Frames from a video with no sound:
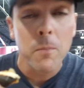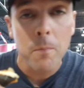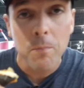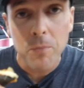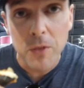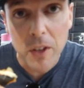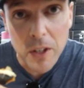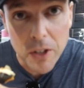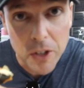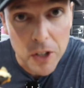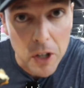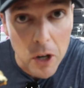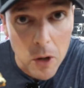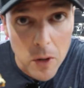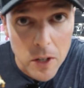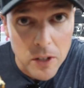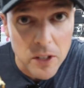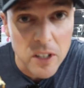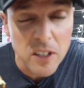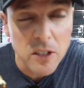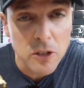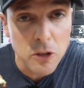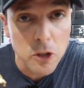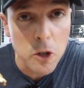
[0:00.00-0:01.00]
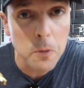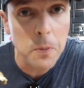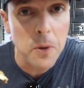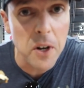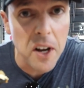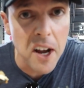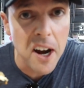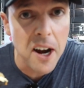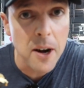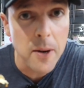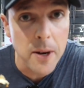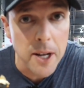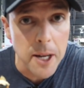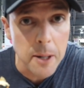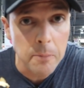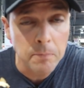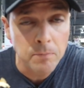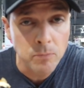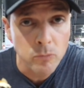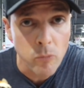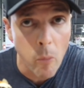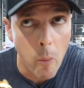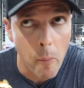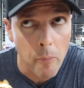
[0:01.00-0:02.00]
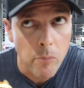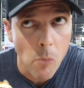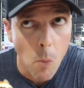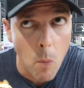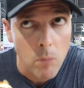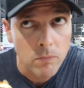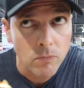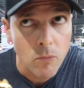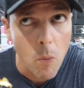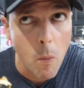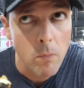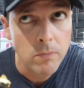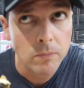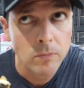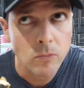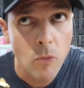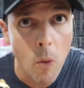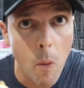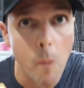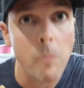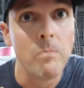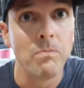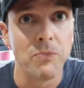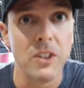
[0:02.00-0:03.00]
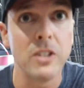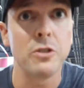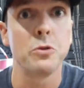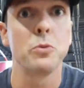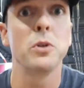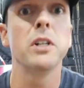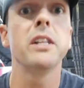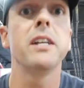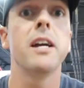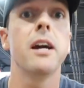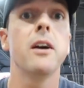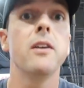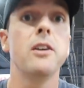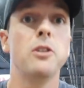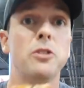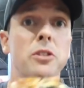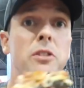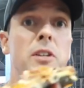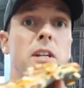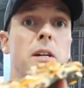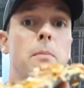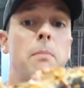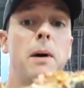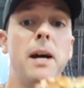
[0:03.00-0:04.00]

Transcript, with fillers: The dough is like super airy. Really? It's really airy. You take a